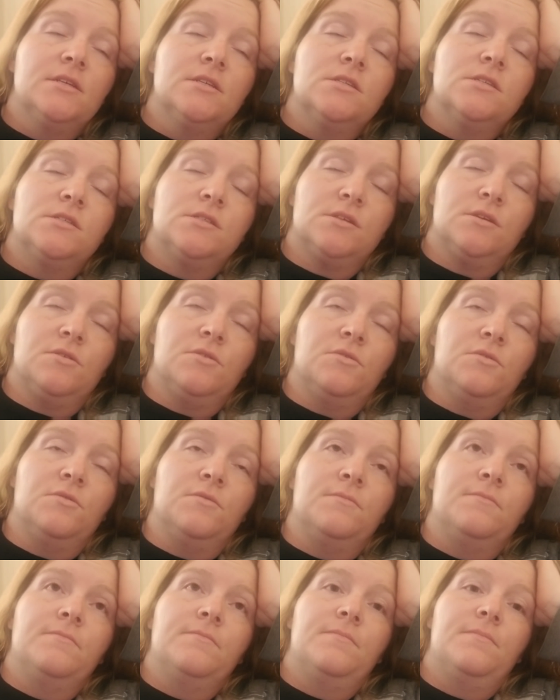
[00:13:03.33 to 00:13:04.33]

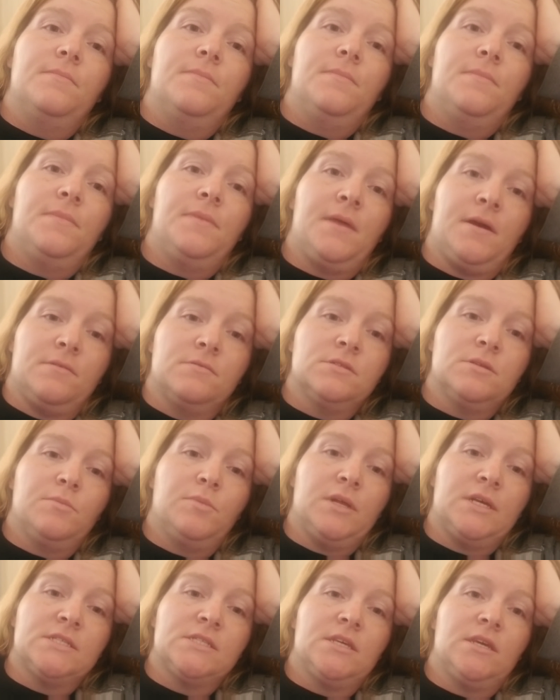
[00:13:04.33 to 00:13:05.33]
So that was a
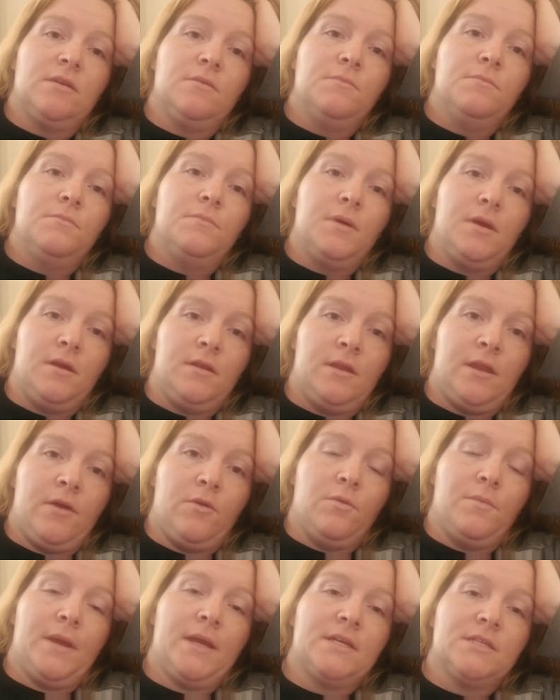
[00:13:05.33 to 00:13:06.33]
blessing, but now
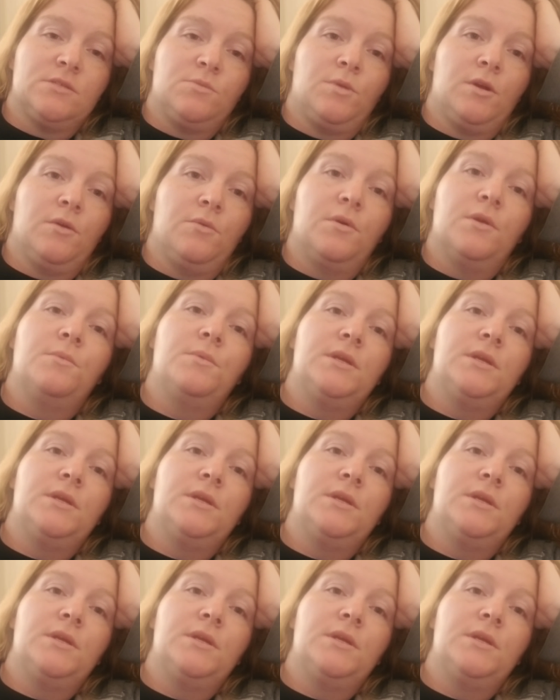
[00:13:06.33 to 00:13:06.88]
we're back at square one.